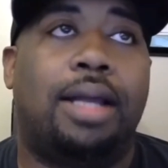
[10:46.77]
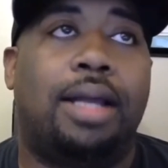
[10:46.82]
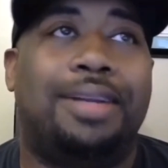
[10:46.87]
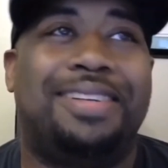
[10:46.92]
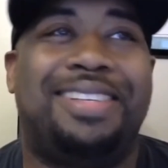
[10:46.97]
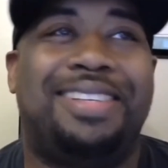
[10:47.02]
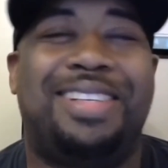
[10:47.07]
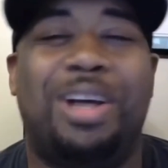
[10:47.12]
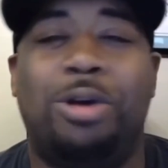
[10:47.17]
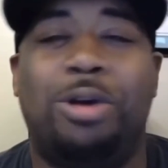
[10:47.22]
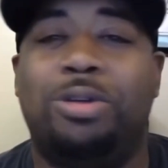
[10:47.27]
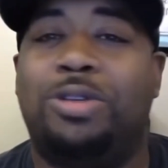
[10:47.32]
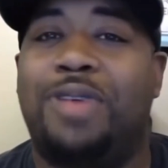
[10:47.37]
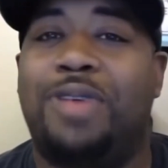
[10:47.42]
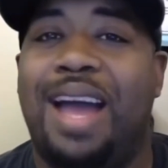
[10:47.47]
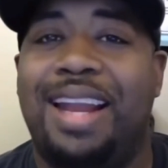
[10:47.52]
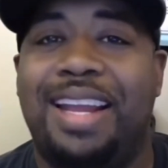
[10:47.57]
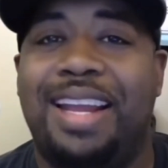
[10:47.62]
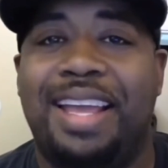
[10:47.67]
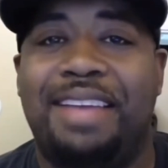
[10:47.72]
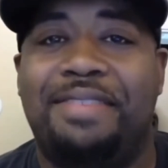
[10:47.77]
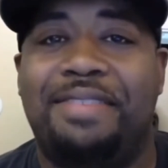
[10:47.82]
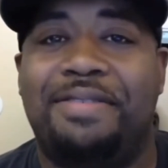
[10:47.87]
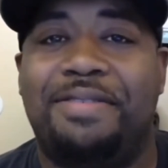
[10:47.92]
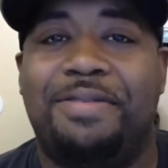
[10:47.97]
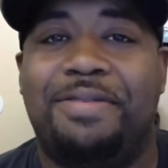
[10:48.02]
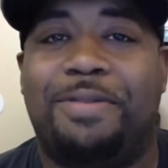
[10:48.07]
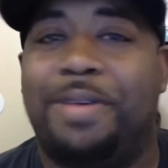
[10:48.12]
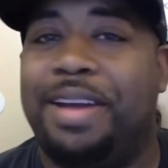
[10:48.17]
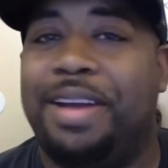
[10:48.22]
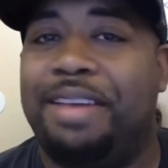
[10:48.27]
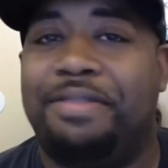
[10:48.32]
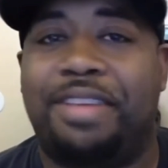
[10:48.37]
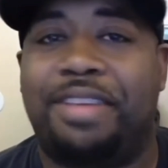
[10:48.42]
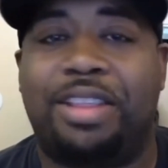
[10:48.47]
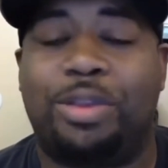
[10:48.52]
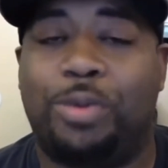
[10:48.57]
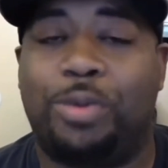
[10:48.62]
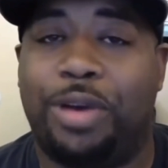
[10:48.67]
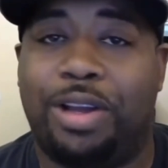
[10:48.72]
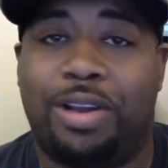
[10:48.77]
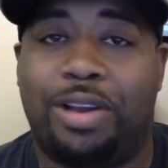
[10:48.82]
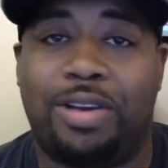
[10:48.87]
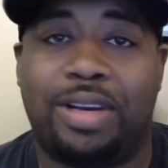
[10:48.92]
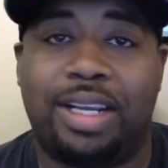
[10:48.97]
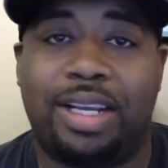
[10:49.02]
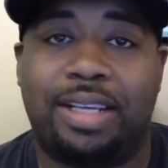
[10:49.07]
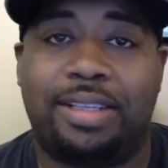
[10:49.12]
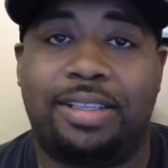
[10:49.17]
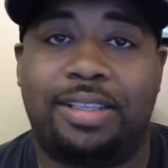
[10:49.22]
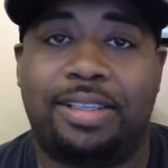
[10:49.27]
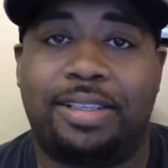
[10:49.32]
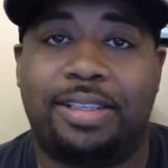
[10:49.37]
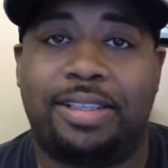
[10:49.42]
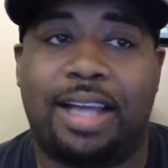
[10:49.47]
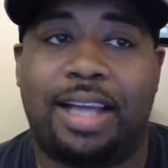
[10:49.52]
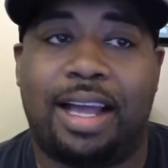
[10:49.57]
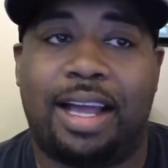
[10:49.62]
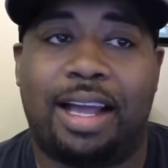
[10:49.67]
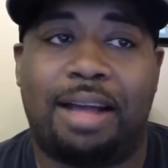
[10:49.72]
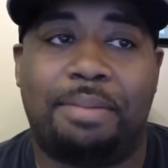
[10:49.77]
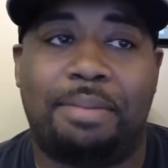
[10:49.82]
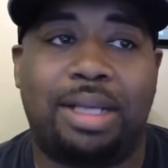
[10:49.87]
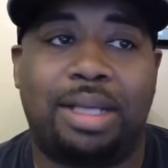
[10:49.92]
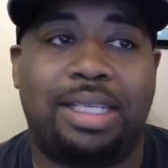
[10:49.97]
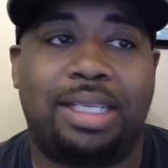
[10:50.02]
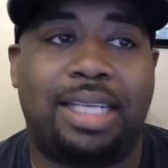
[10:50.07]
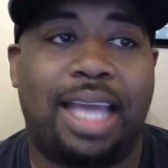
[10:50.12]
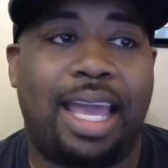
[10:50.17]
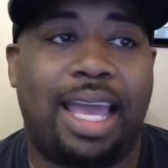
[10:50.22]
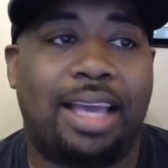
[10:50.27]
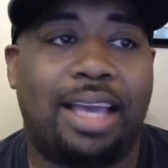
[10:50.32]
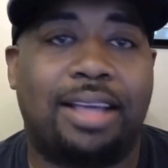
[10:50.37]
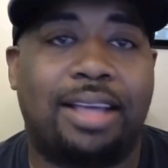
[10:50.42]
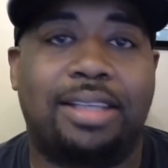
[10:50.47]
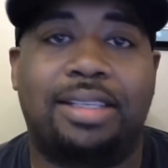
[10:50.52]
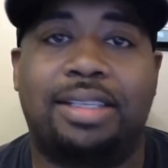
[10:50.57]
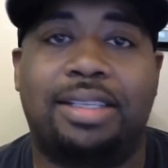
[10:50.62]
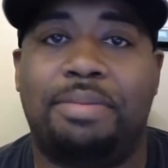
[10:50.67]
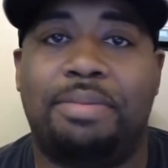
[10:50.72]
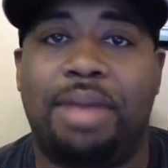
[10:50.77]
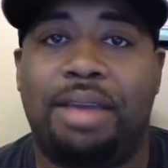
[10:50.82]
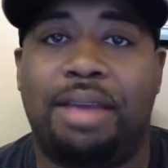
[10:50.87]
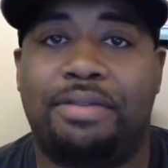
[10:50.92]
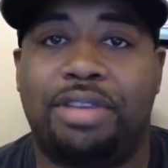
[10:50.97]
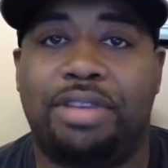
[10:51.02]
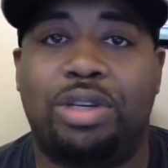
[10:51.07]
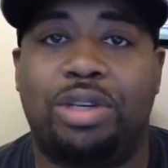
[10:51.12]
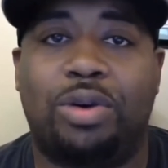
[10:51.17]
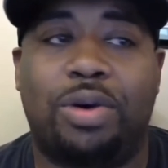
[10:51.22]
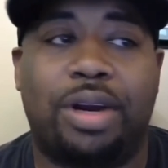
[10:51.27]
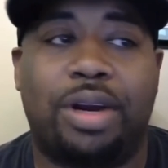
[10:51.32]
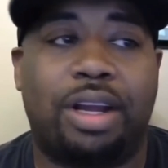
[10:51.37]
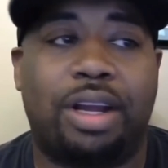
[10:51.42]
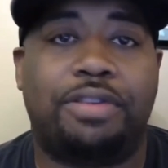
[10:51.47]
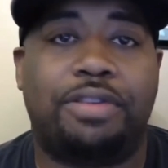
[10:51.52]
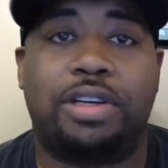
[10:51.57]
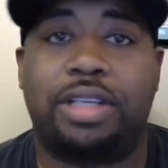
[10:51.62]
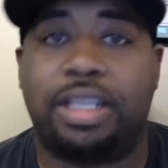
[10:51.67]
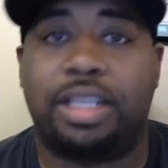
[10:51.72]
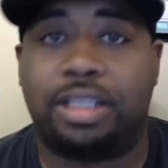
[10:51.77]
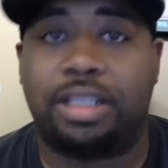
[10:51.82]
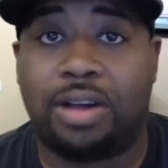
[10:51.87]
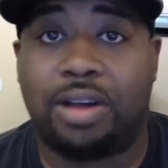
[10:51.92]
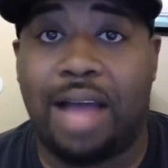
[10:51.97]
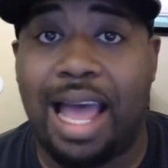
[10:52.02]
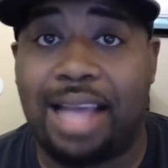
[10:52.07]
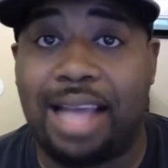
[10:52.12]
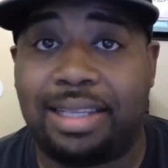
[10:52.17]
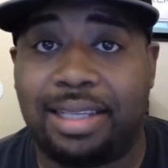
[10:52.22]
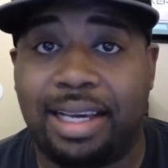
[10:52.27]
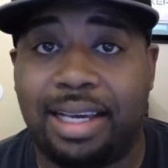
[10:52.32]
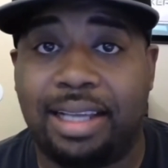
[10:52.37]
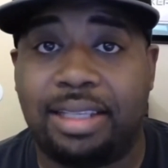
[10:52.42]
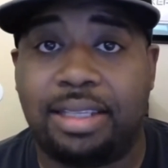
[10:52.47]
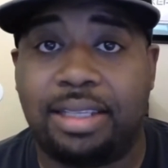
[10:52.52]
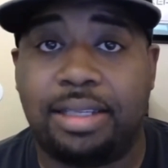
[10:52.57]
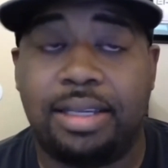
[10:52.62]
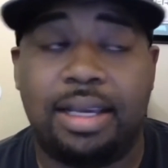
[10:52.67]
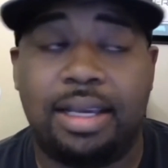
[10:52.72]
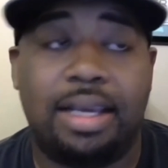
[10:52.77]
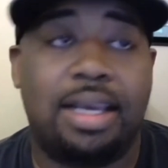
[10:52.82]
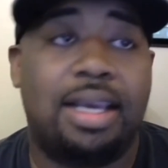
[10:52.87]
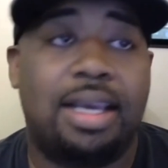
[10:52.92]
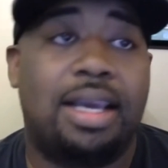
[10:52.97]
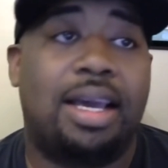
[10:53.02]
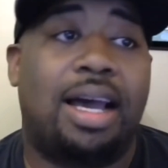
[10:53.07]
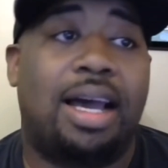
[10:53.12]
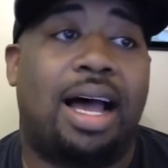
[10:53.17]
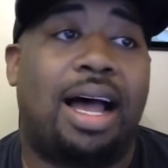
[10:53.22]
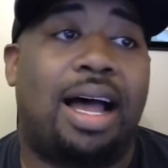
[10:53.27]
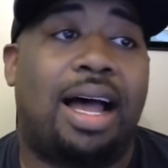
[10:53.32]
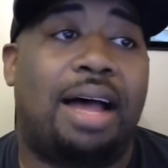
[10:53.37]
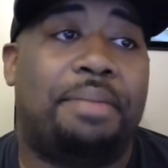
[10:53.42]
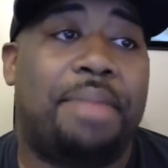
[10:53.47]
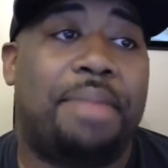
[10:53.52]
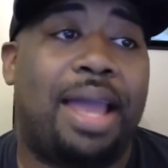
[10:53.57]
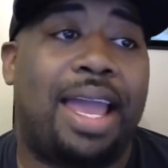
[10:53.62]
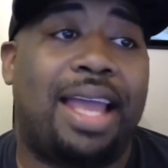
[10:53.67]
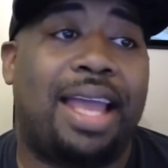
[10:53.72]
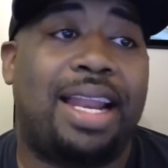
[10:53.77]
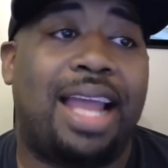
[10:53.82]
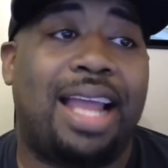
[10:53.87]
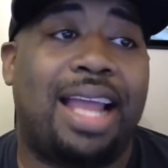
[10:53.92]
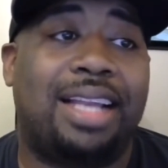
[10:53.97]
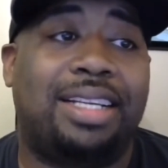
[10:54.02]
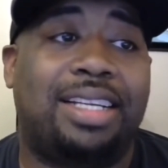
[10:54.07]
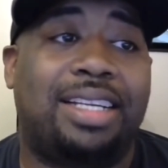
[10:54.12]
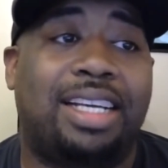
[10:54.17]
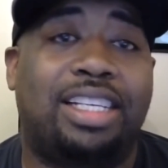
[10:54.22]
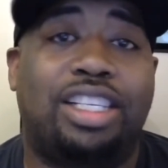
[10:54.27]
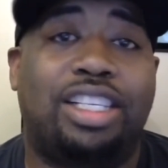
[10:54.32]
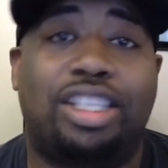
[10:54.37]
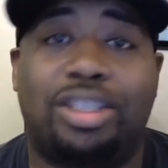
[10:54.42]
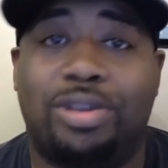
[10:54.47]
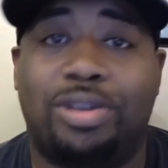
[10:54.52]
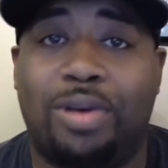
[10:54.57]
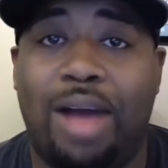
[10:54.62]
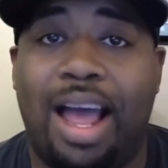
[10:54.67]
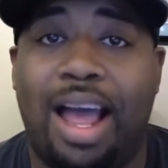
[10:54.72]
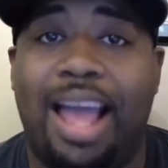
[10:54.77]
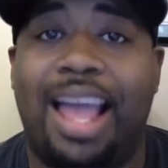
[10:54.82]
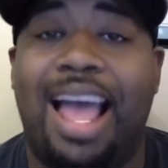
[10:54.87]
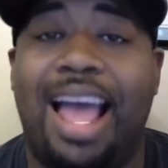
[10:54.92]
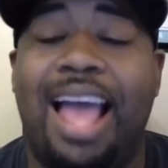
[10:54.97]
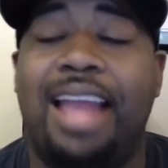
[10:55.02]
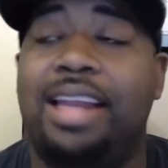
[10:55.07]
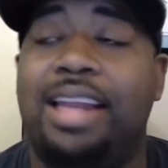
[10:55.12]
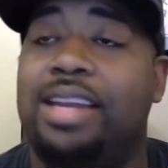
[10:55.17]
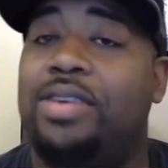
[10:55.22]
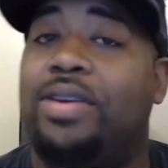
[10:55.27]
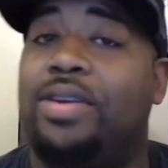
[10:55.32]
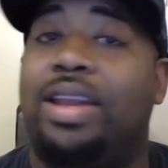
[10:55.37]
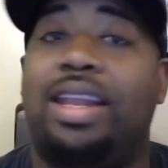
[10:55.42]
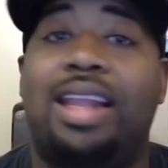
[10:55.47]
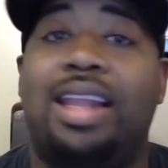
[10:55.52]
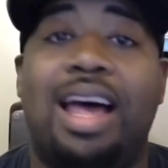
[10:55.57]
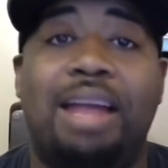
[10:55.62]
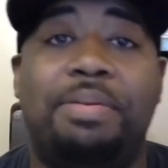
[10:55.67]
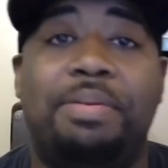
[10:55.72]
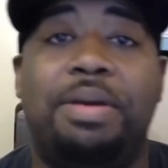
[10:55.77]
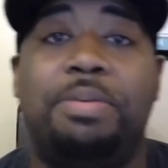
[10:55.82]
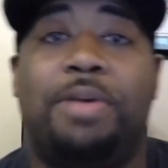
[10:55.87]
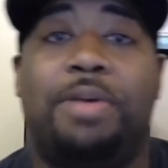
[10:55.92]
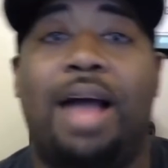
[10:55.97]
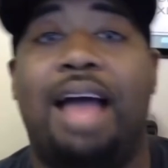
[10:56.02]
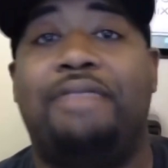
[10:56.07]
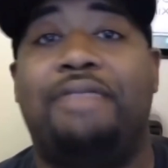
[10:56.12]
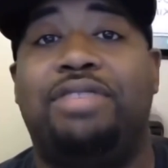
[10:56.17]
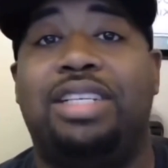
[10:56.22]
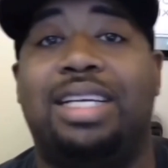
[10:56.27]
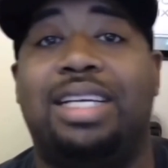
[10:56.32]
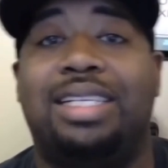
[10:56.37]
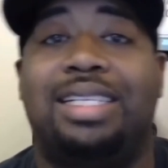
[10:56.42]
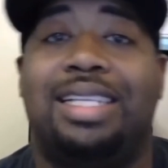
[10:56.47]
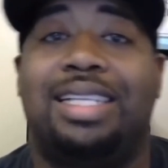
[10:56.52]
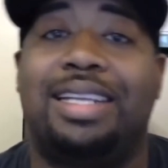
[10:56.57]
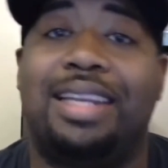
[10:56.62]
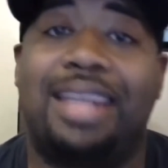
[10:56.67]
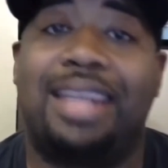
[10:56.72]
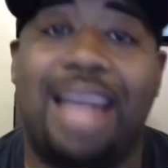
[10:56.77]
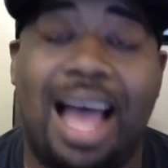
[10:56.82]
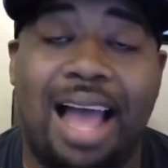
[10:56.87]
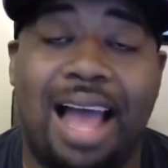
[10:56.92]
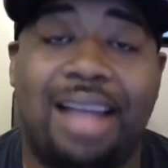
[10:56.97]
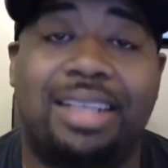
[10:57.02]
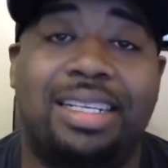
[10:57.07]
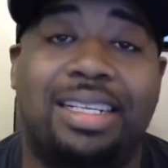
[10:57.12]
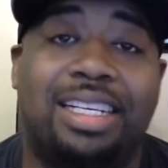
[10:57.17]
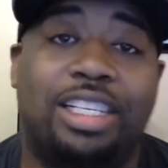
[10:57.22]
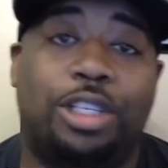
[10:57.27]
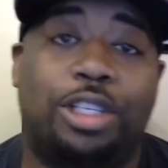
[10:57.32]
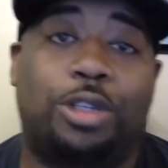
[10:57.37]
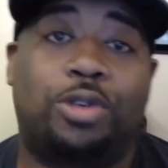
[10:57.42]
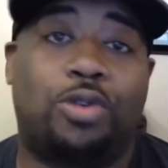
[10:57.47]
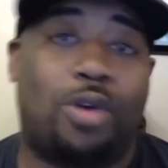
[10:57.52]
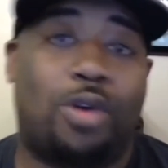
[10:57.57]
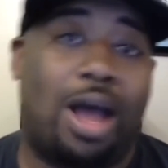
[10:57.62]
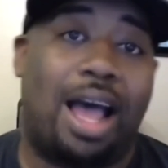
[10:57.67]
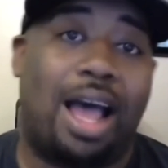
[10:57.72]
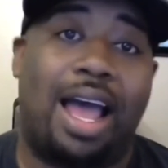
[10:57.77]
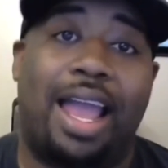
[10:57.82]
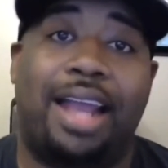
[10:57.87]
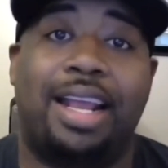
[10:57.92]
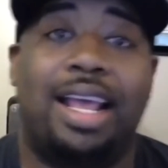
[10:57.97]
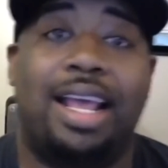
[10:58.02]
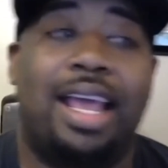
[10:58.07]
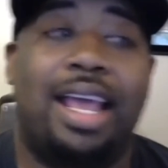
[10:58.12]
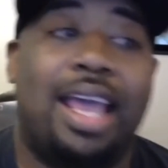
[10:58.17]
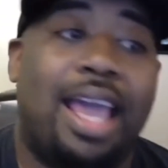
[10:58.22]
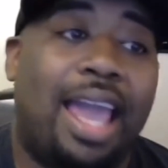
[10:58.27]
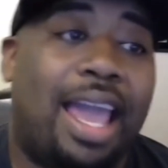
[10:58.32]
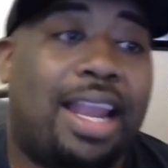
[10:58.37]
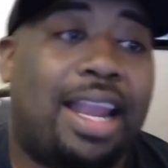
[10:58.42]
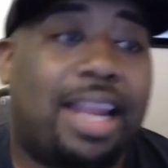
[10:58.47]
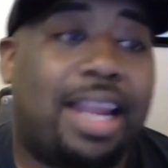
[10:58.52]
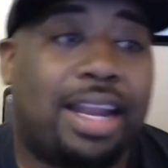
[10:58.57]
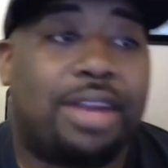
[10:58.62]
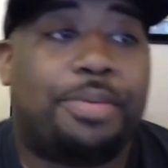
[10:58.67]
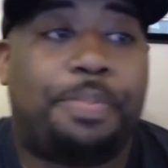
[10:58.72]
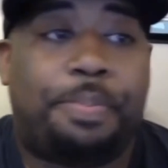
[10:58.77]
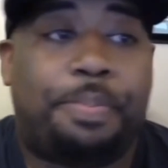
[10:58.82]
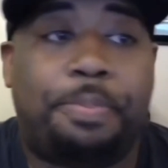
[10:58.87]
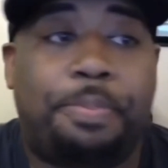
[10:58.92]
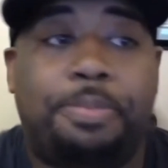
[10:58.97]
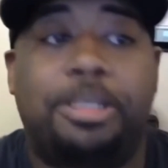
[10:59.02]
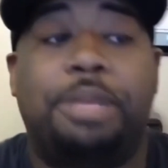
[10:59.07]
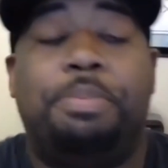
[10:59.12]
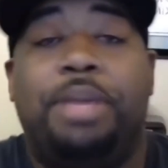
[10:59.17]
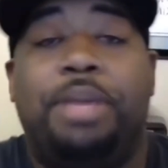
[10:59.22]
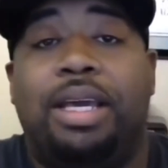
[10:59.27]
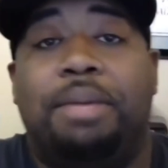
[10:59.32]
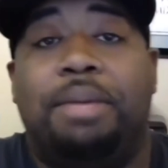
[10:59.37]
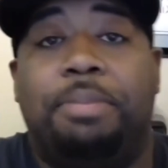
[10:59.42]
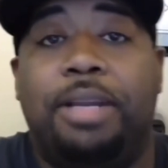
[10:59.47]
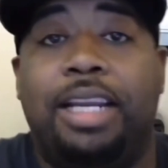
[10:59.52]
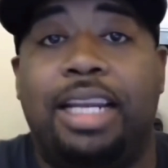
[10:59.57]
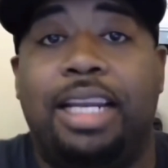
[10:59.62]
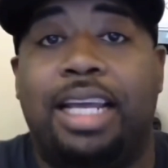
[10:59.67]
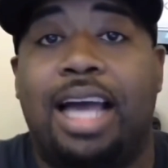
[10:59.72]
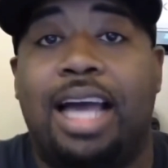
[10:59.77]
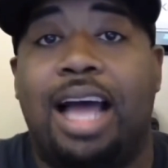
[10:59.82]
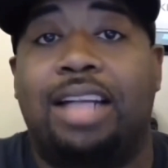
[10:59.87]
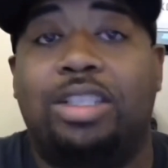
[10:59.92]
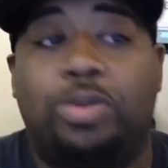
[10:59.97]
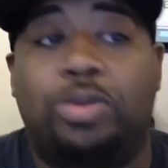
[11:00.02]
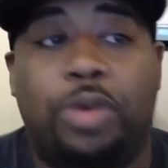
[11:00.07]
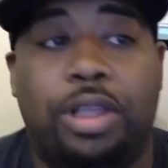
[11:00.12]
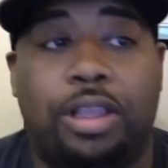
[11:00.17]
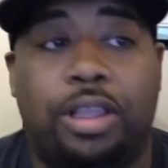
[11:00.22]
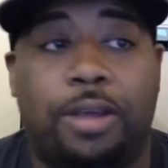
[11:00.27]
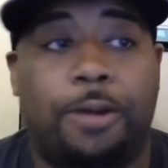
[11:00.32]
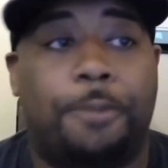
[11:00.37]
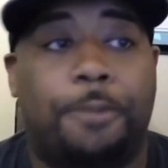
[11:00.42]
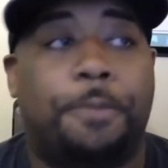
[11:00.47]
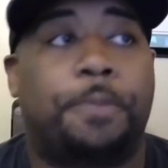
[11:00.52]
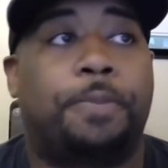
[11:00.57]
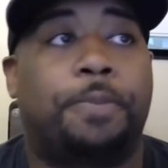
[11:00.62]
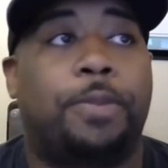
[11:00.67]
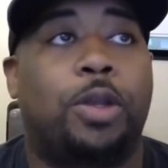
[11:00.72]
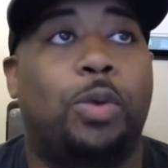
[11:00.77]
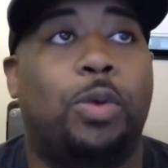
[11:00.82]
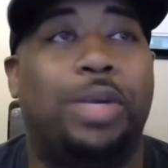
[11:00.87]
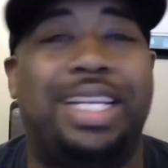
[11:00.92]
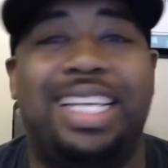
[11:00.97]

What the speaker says: Don't try to reinvent the wheel on this. Take some inventory of your digital assets, and just try. I know a lot of people have just not tried, and to be completely honest with you, with the